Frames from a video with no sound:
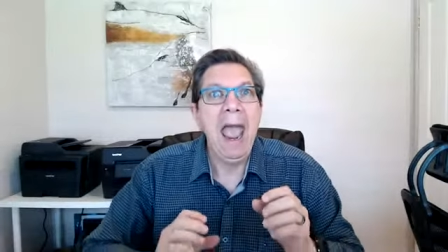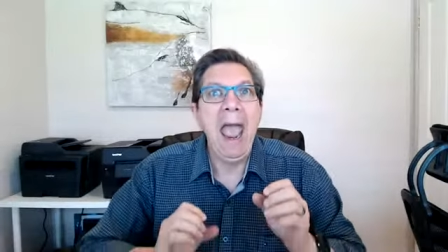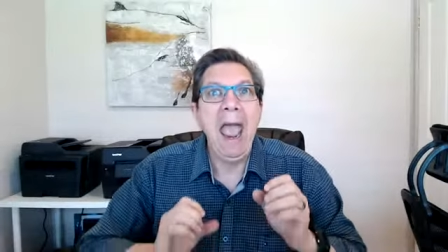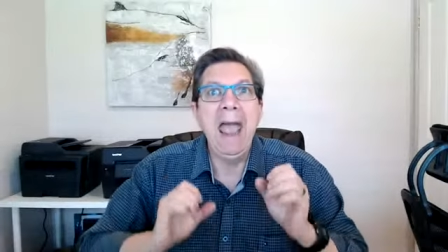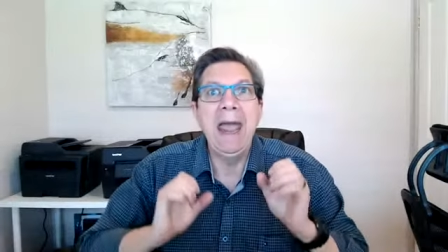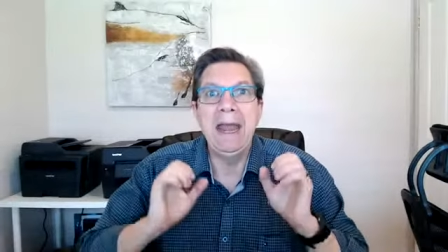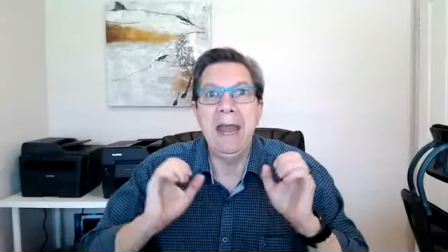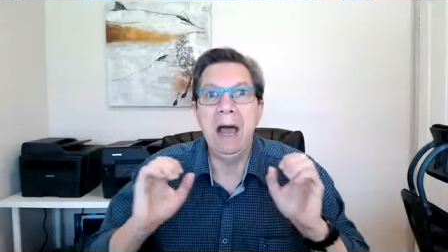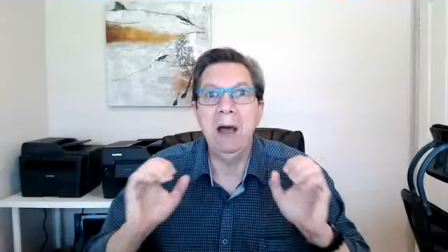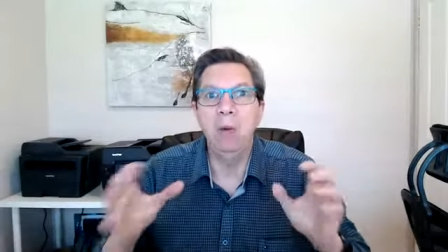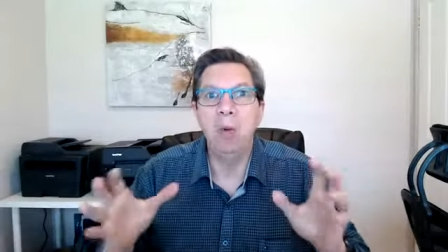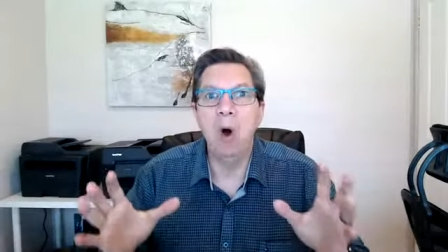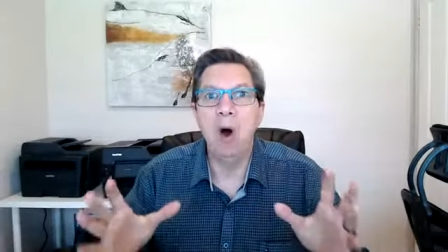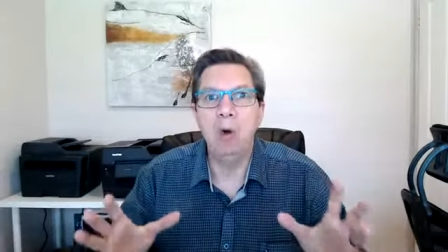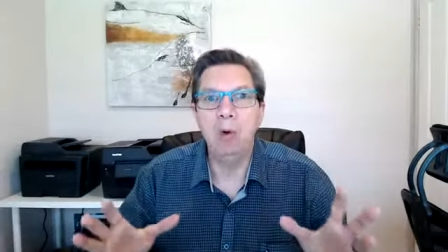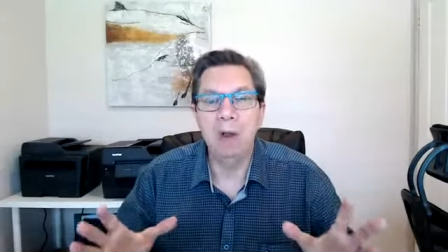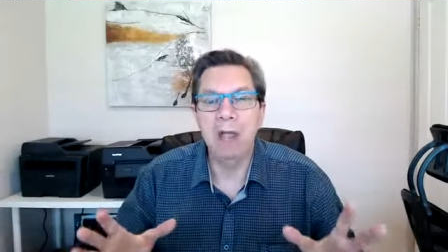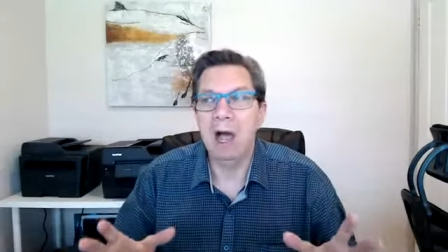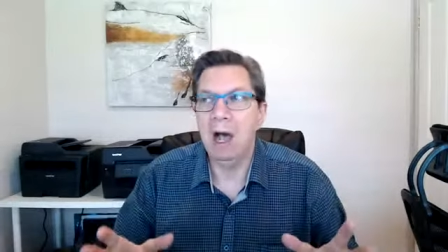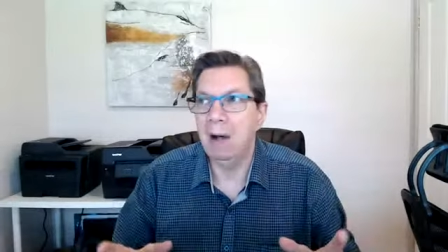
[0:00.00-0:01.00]
And I
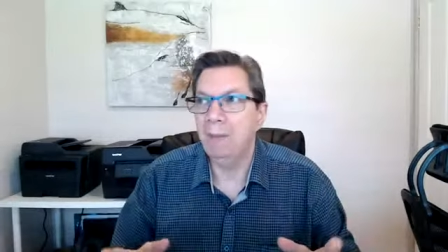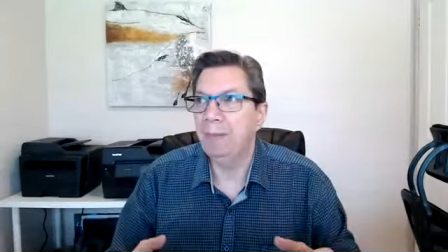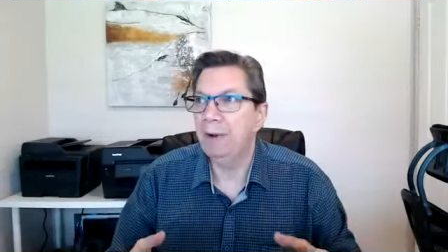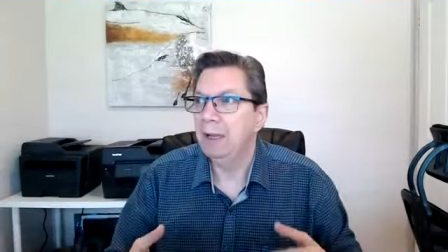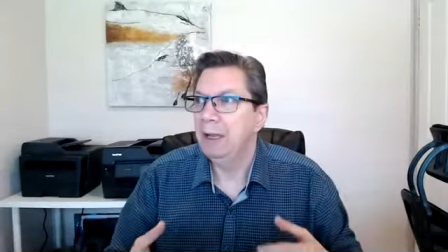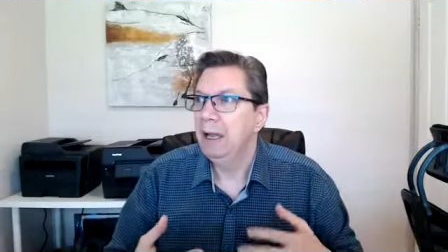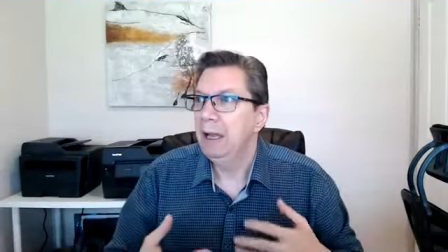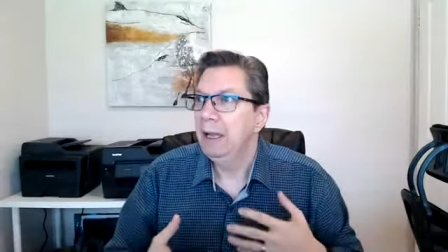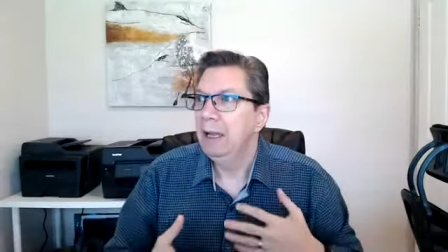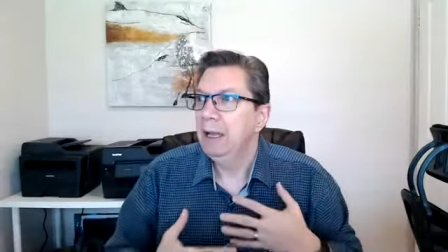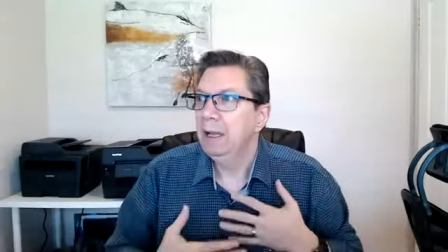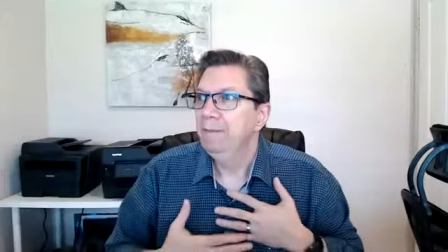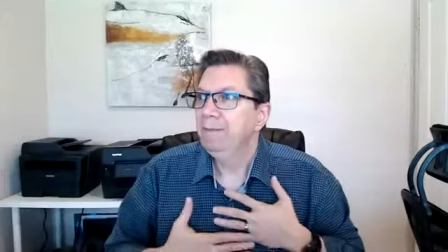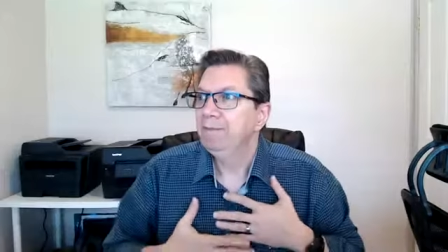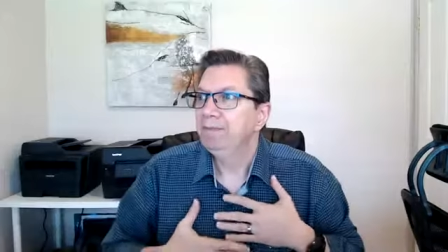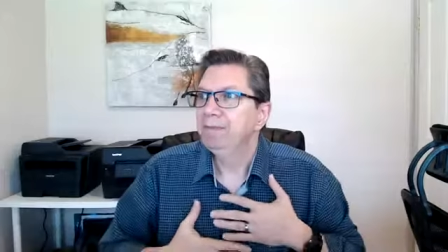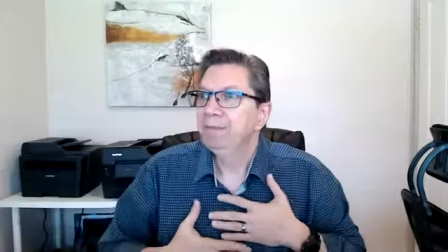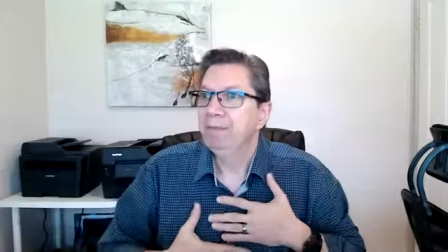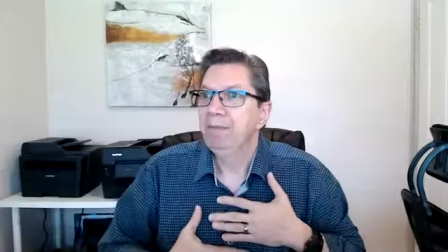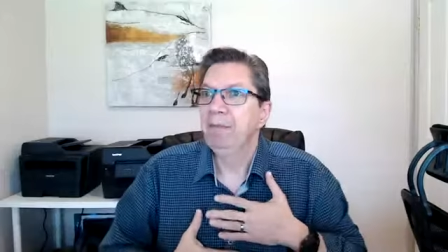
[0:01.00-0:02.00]
woke up.
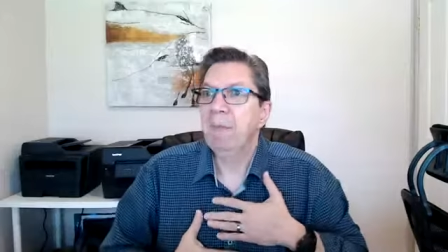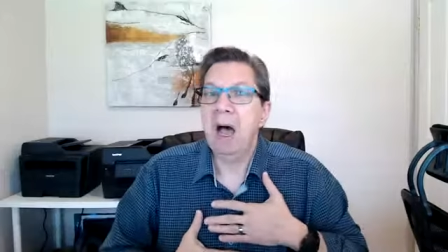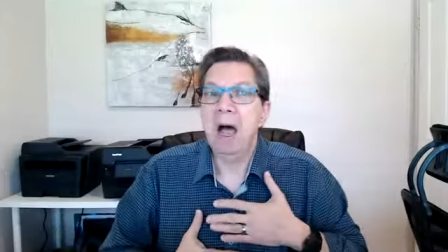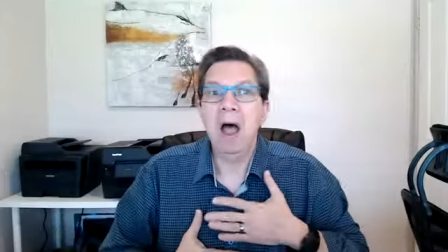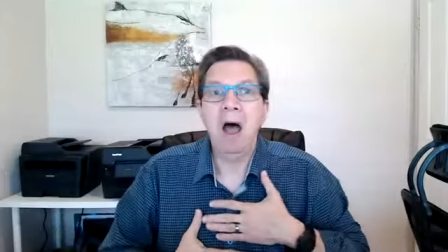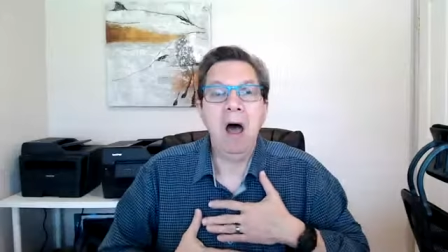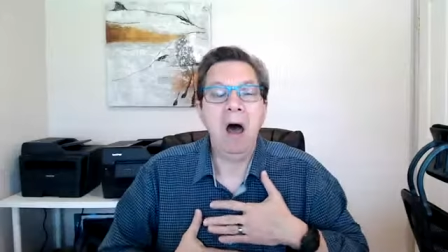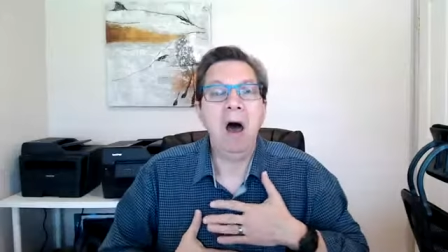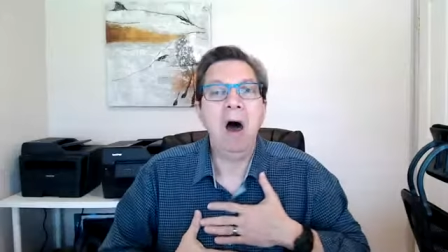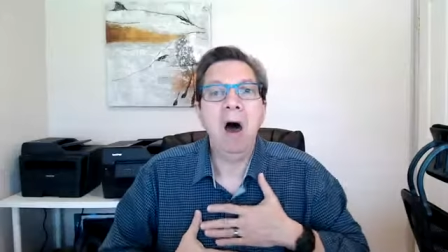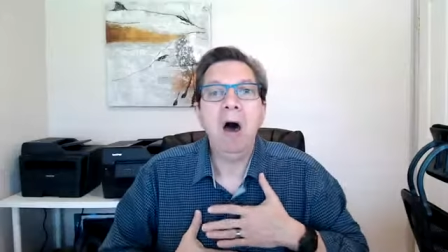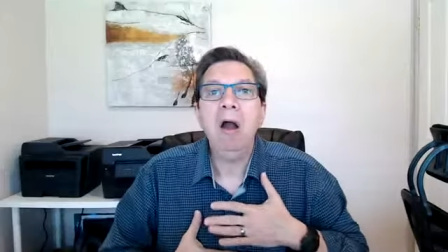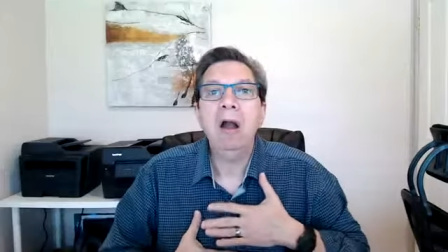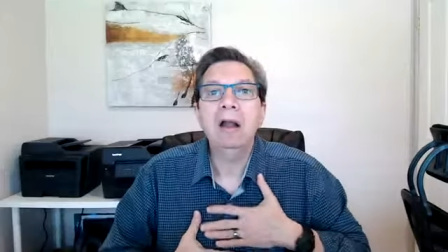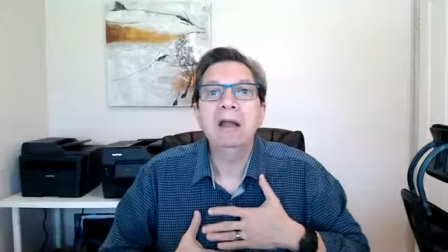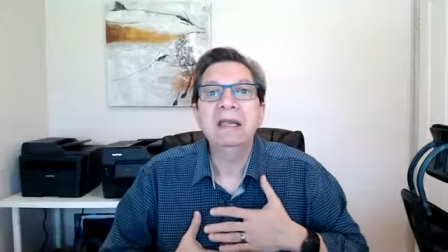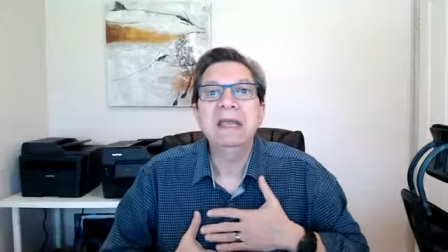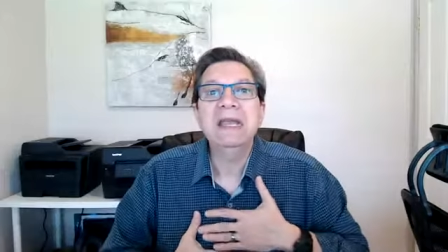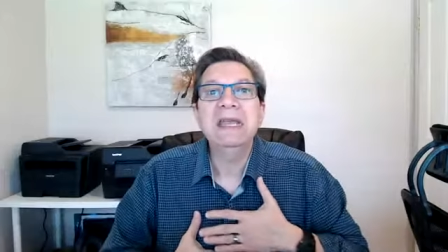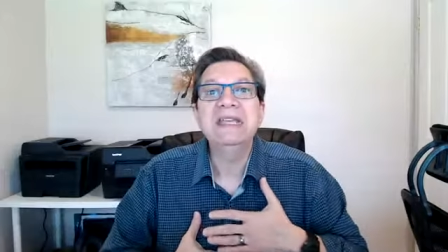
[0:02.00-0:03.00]
My
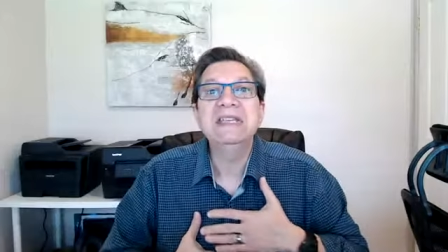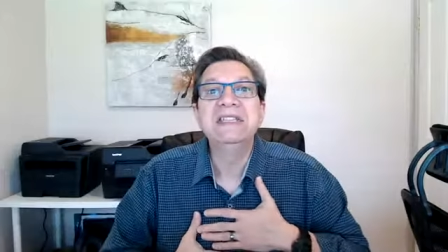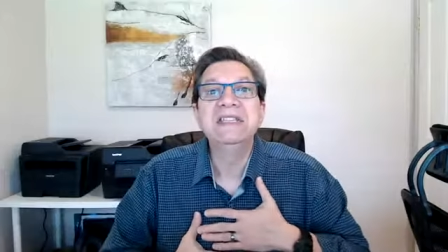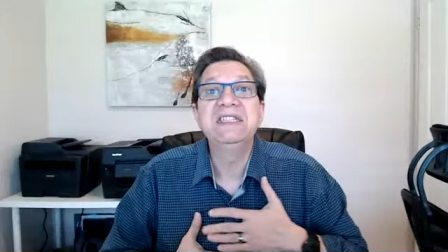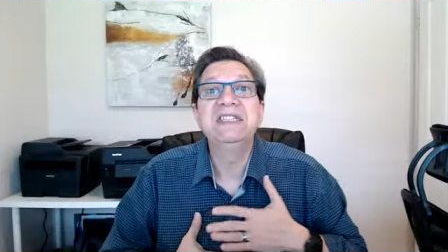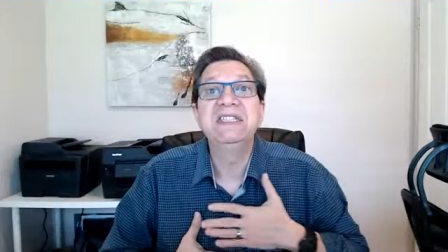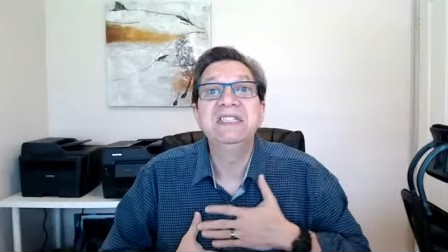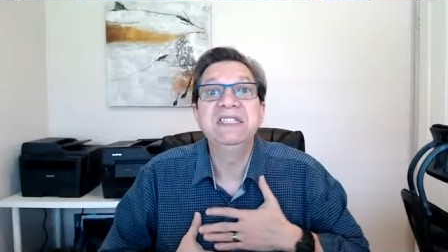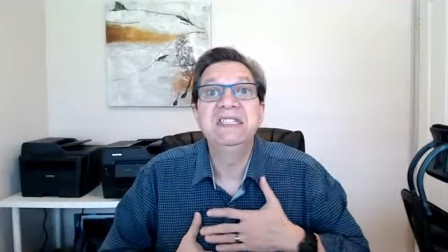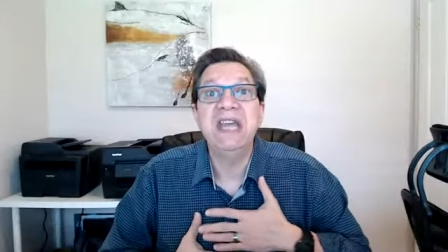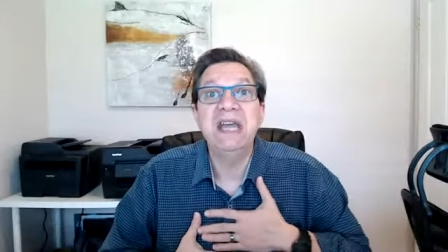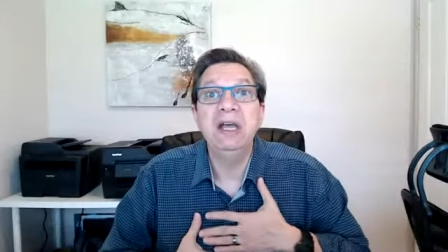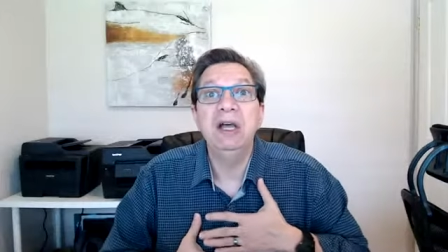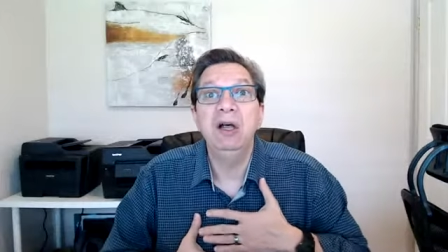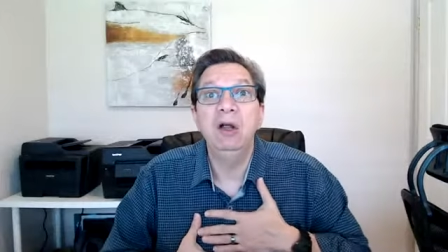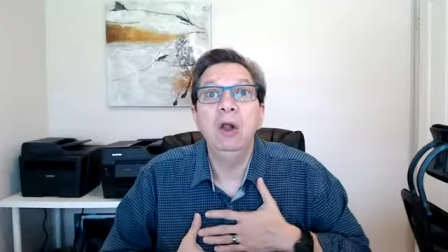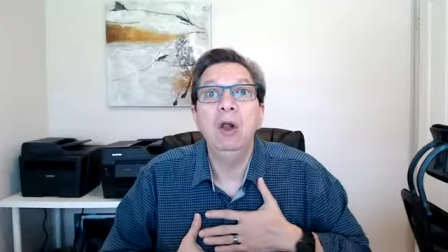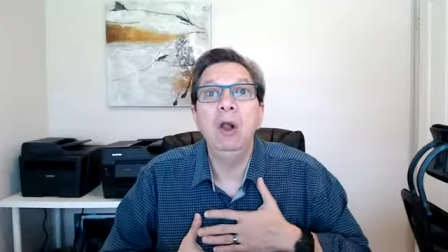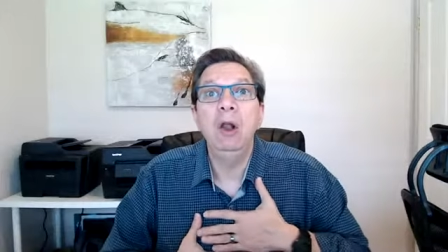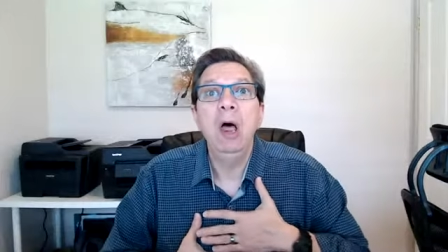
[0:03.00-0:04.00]
heart is
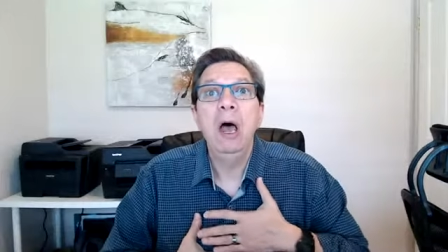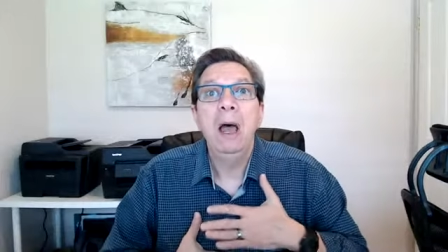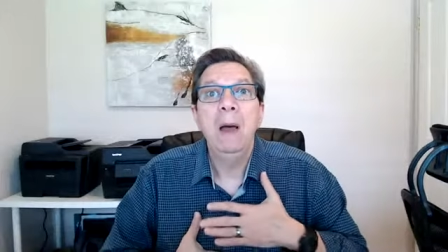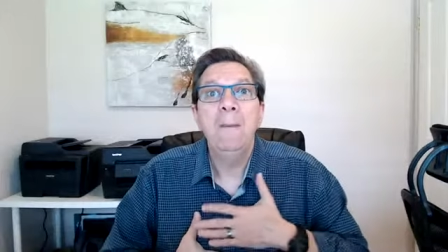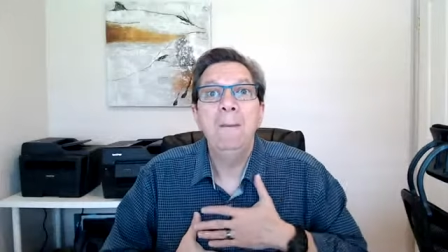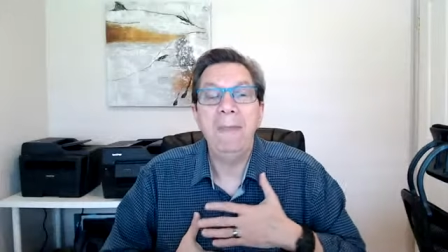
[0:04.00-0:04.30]
still